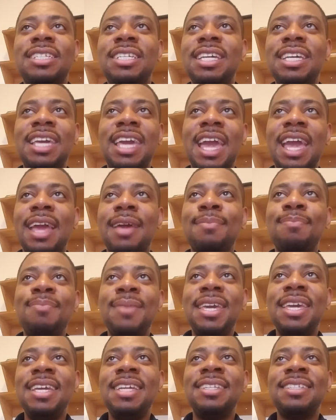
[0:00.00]
he can't
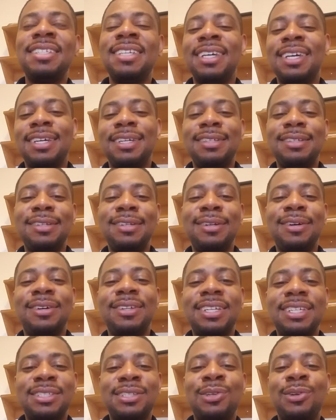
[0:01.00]
meet. You know,
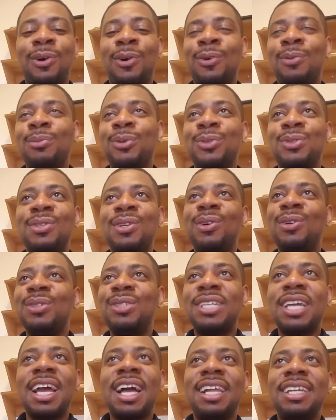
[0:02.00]
there's almost no
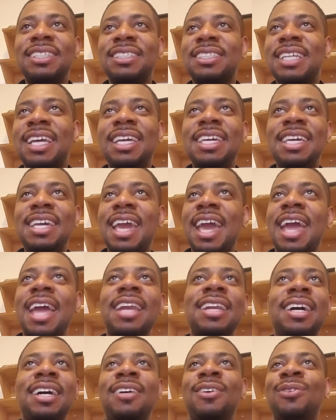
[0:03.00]
challenge that he
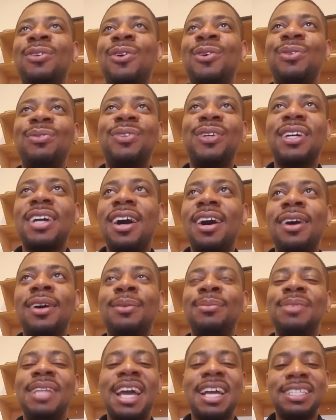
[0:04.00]
can't
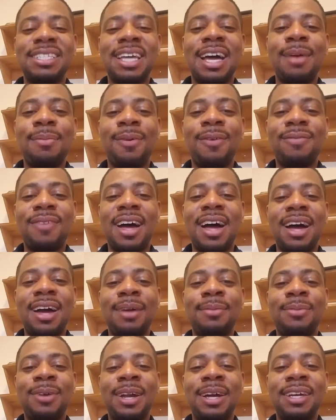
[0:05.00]
overcome. That type of
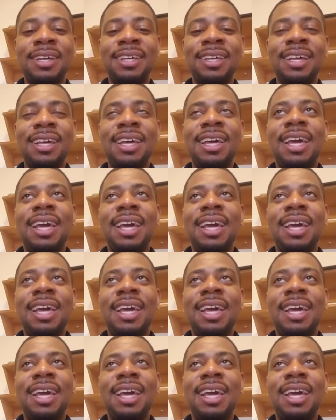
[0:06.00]
vibe, right?